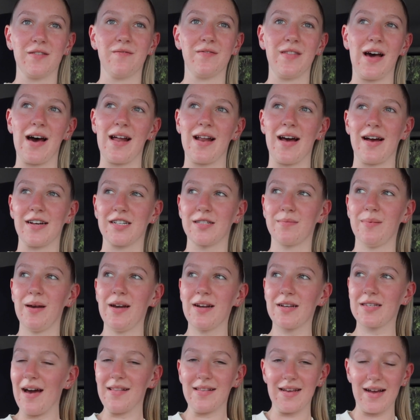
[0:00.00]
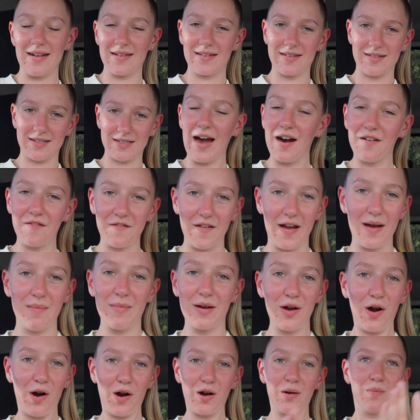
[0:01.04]
of that aspect. And that's our
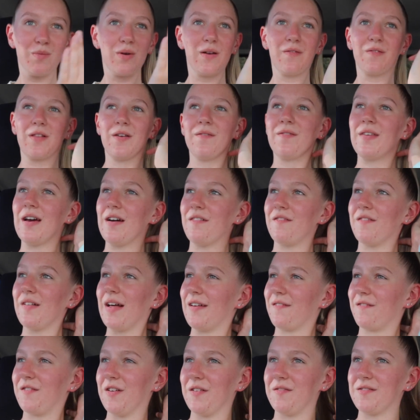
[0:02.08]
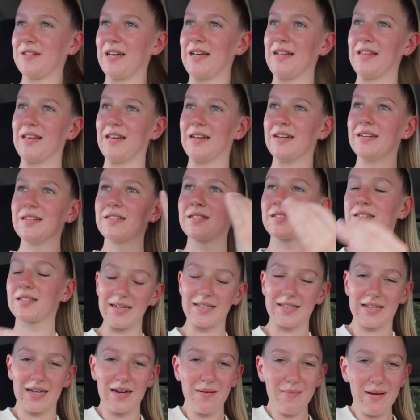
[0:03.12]
family home. We've lived there for like 15 years.
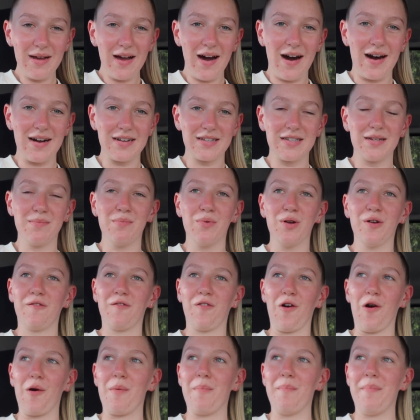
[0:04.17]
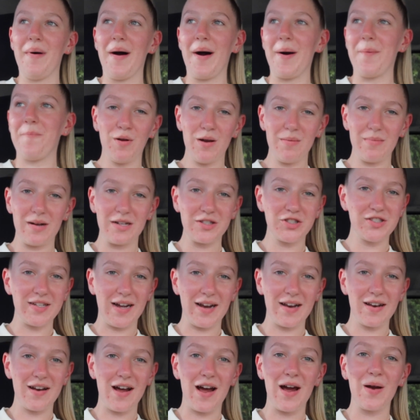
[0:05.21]
It's gonna be hard to move from, but pretty much
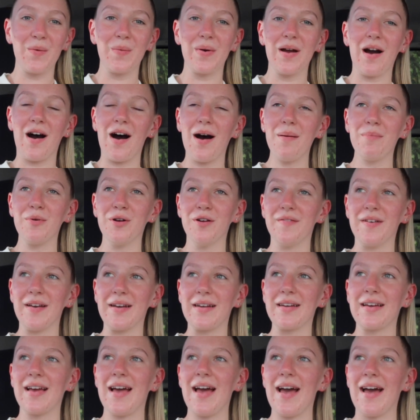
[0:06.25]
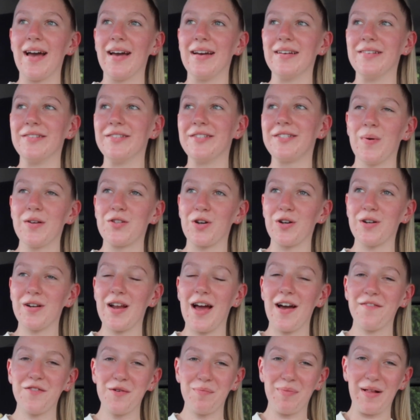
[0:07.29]
Dad and I, we are moving, and we don't
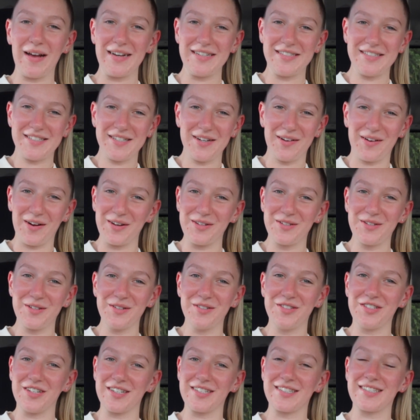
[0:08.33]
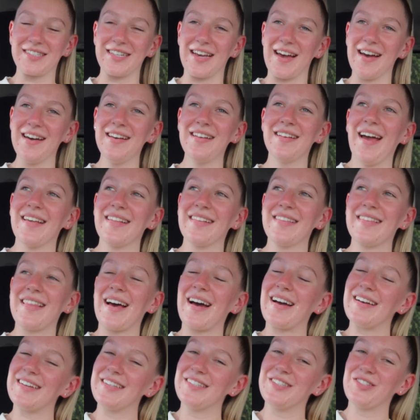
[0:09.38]
have a place to go to just yet, and
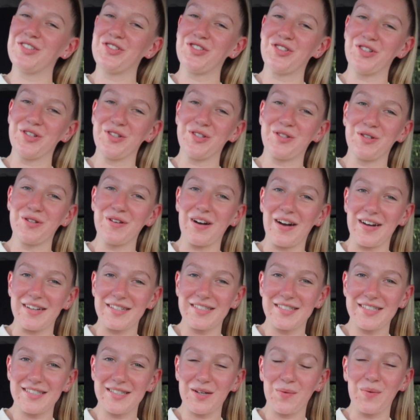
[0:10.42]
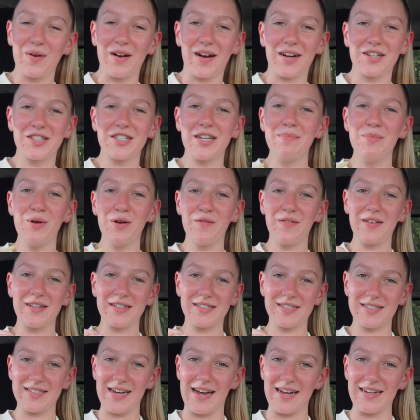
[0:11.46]
that is due to us, we're actually moving
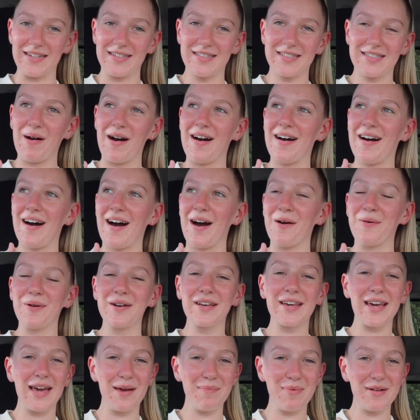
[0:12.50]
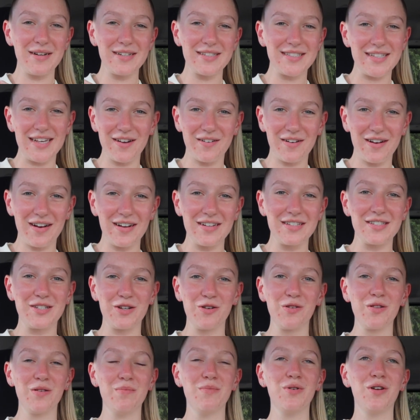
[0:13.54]
states. But I want to keep it a secret
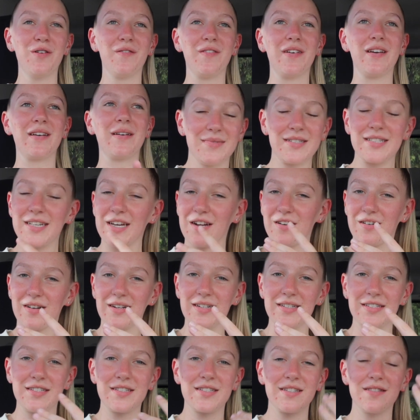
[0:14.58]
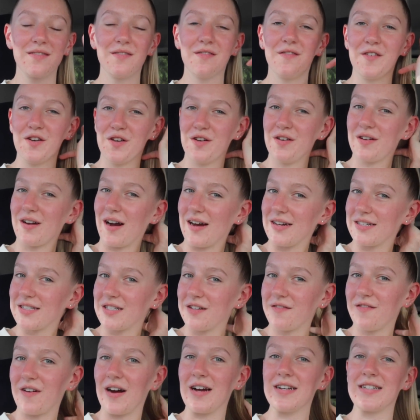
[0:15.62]
until the moving series for you guys
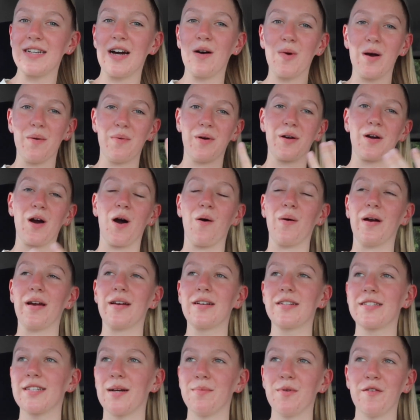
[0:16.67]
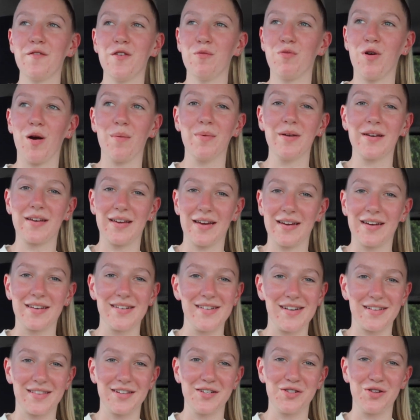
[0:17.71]
to find out where we're going. Some of you probably can
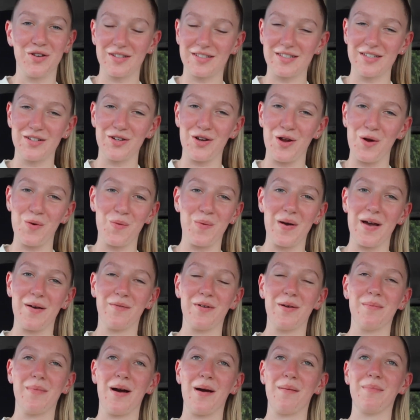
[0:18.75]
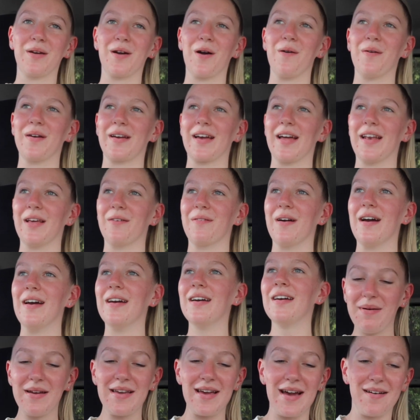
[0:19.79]
connect the dots and know where we might be going anyway.
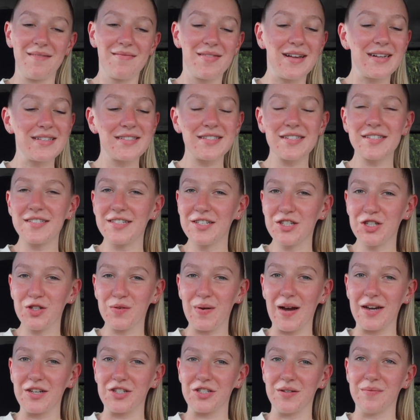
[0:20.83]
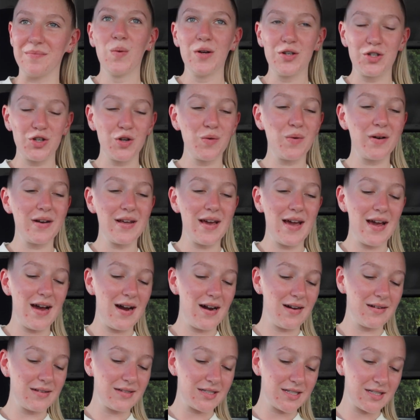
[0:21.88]
But yeah, that's the situation. We do want a
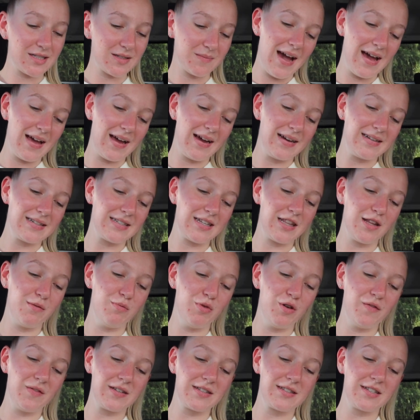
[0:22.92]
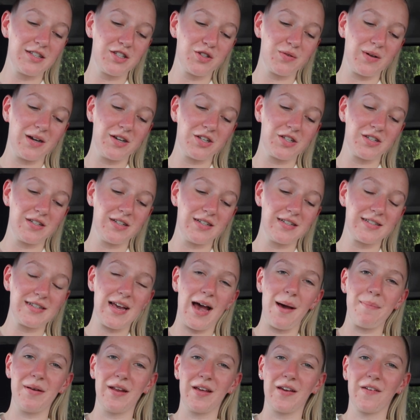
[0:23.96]
house, and the moving situation is
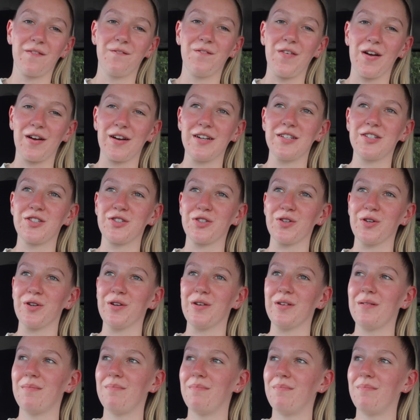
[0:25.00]
happening very soon,